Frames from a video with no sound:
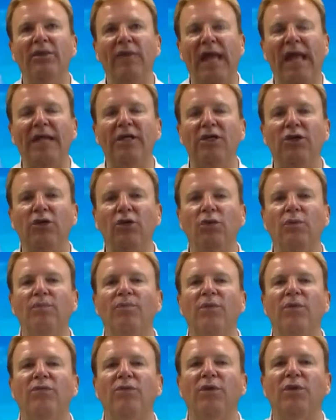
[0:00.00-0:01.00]
Thank you
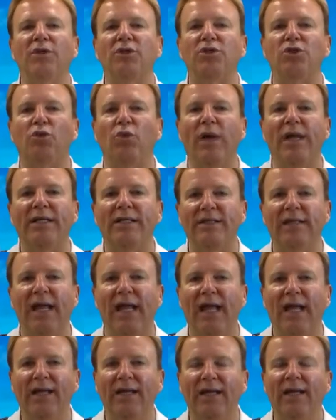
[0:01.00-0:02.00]
for this great
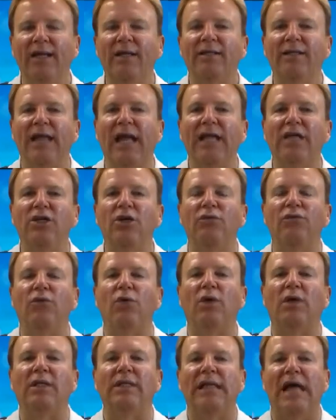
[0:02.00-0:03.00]
day. Thank you
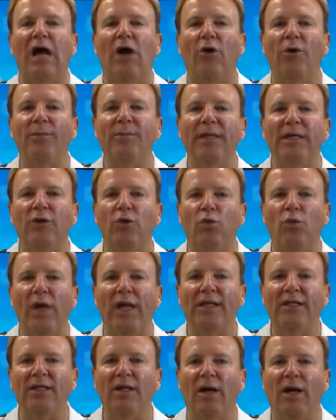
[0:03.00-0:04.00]
for allowing me to
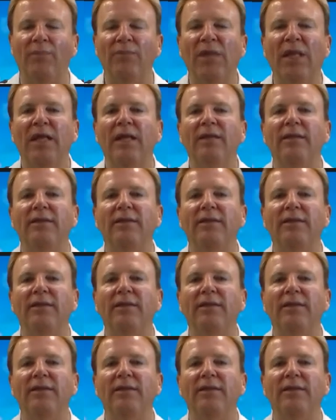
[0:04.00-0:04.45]
wake up.